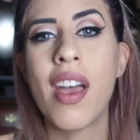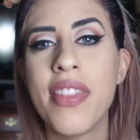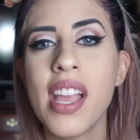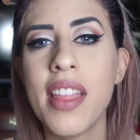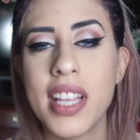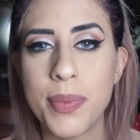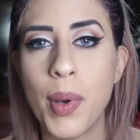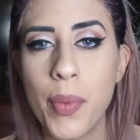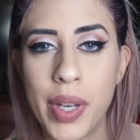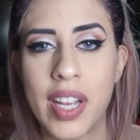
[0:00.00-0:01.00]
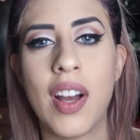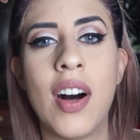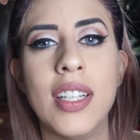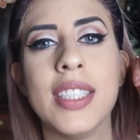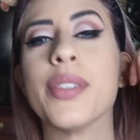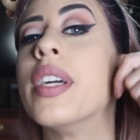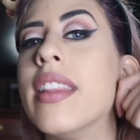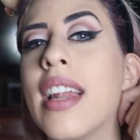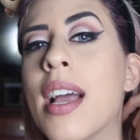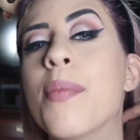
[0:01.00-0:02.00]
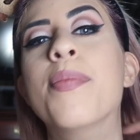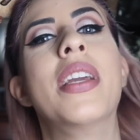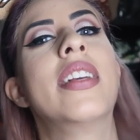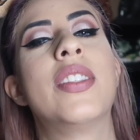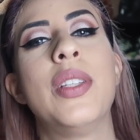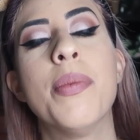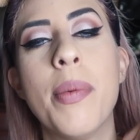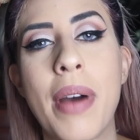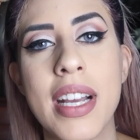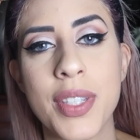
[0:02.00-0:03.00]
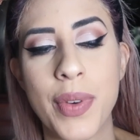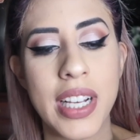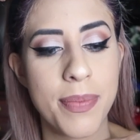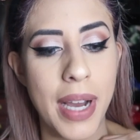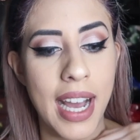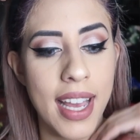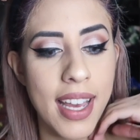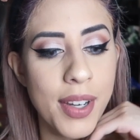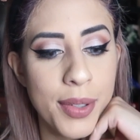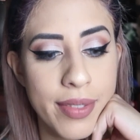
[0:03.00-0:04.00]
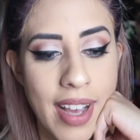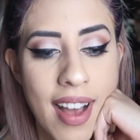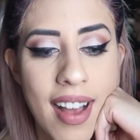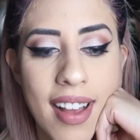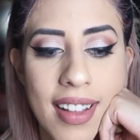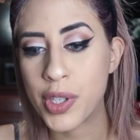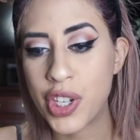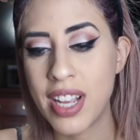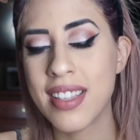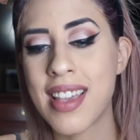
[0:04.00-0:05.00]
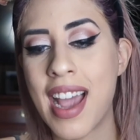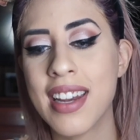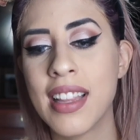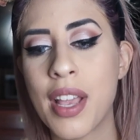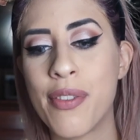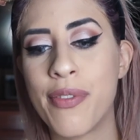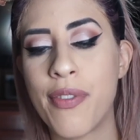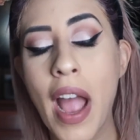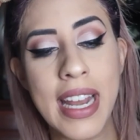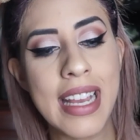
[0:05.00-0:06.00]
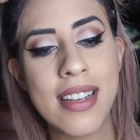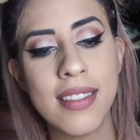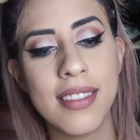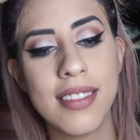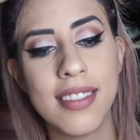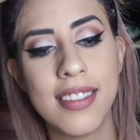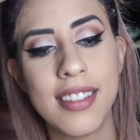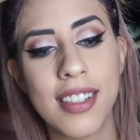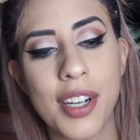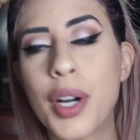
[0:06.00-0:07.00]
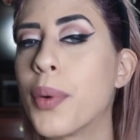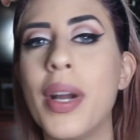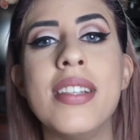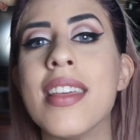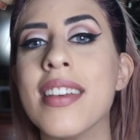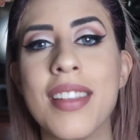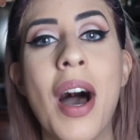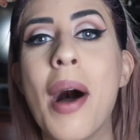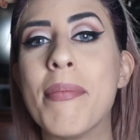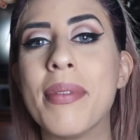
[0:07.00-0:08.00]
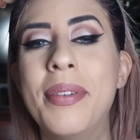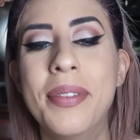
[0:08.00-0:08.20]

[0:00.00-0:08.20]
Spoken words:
I think at this point we can all agree that I am being super biased wrecked by Eunha. She is kind of like fighting her way to the top.